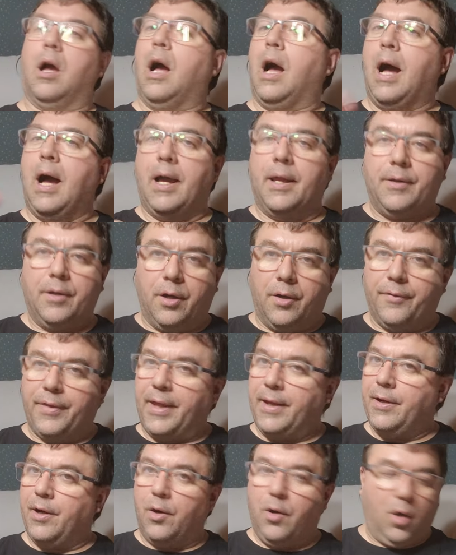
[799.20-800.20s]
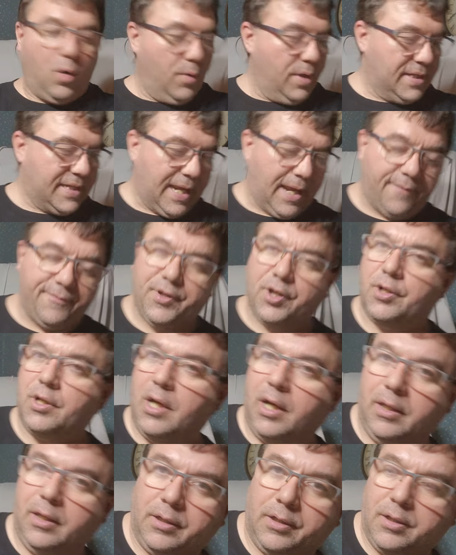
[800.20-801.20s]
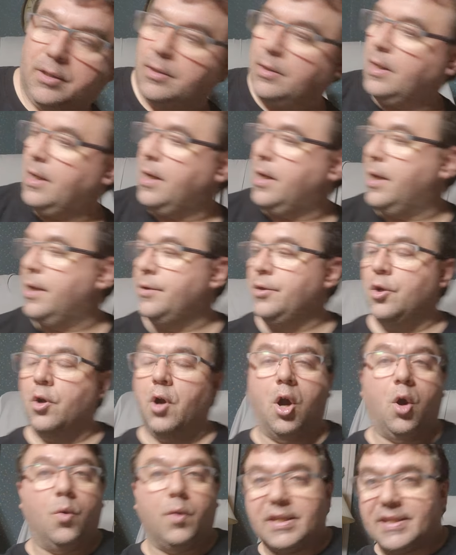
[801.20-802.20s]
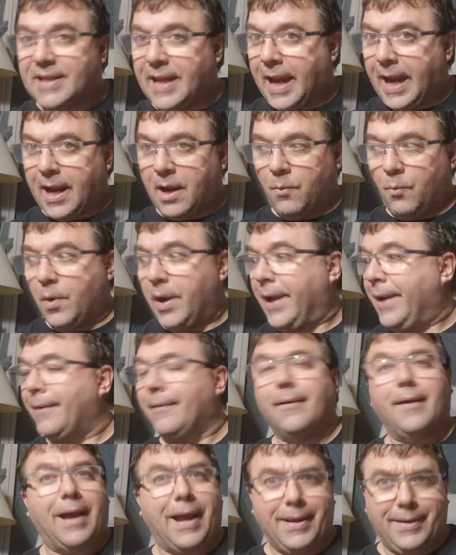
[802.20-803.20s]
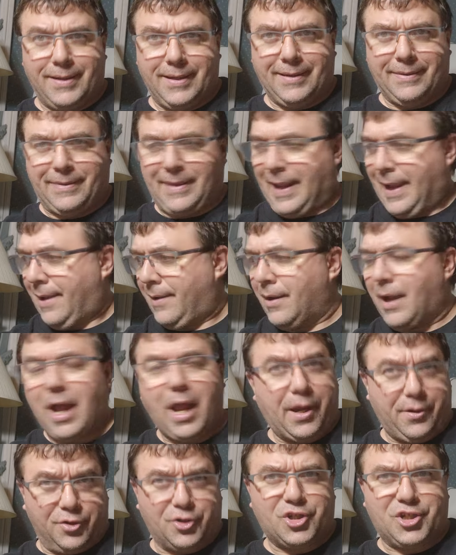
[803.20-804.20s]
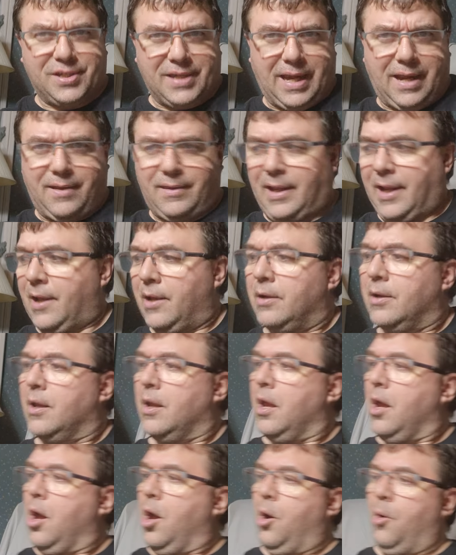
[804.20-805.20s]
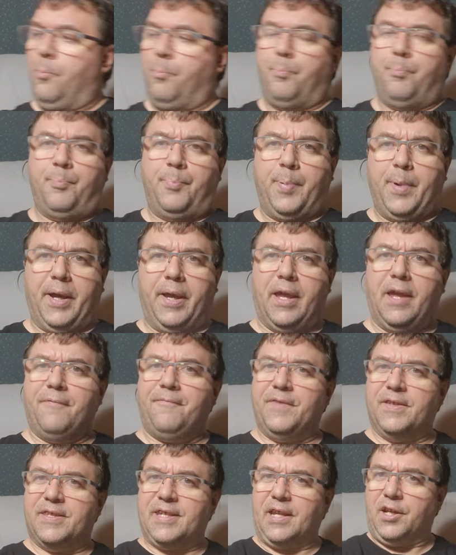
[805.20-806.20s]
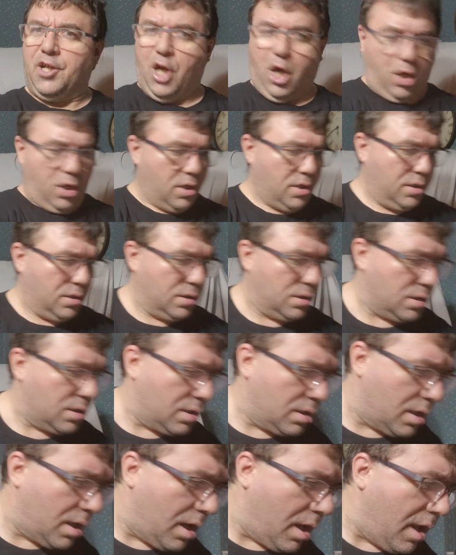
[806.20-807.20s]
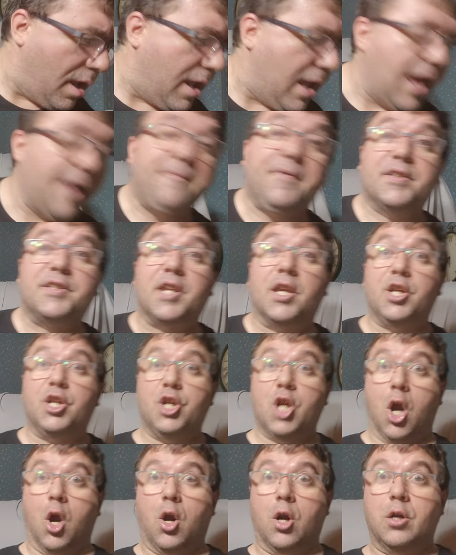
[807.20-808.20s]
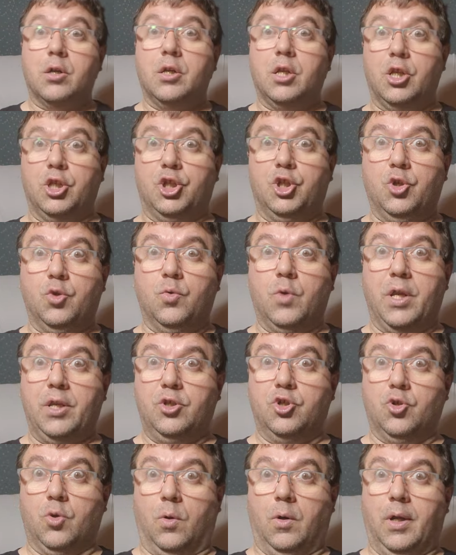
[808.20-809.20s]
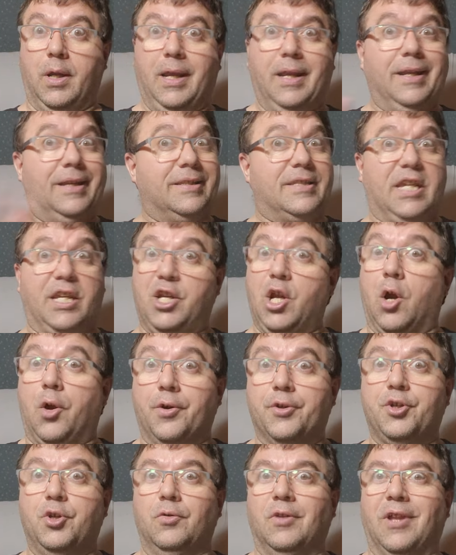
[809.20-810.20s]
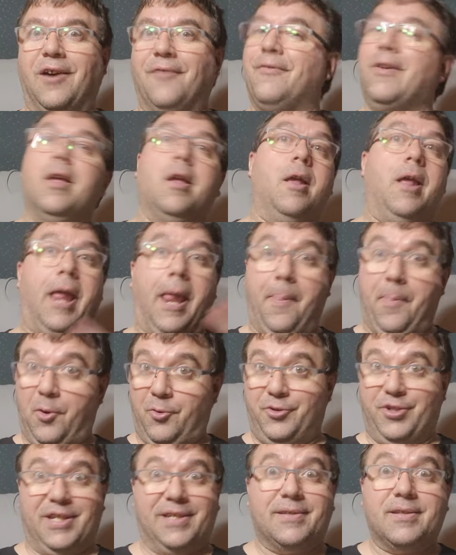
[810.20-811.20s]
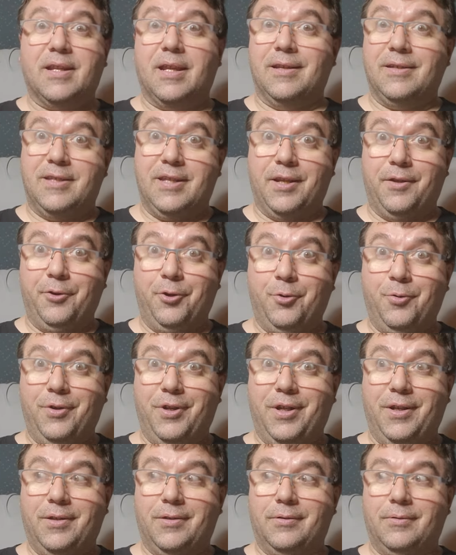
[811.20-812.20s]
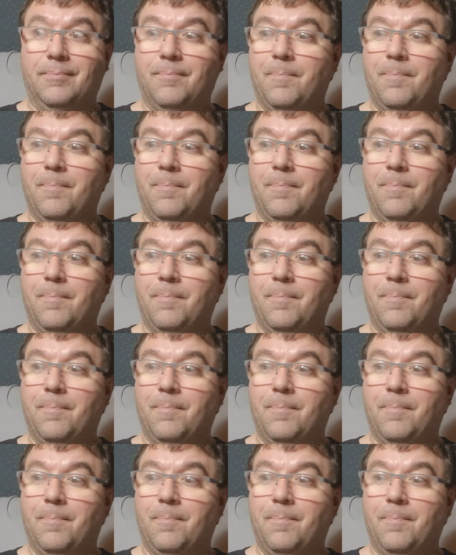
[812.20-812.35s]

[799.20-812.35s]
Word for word: I know they don't always have your color and you always can't wait. I get that. I understand that. But if it's a yarn, if it's a yarn you enjoy and it's a yarn you love and they're discontinuing it,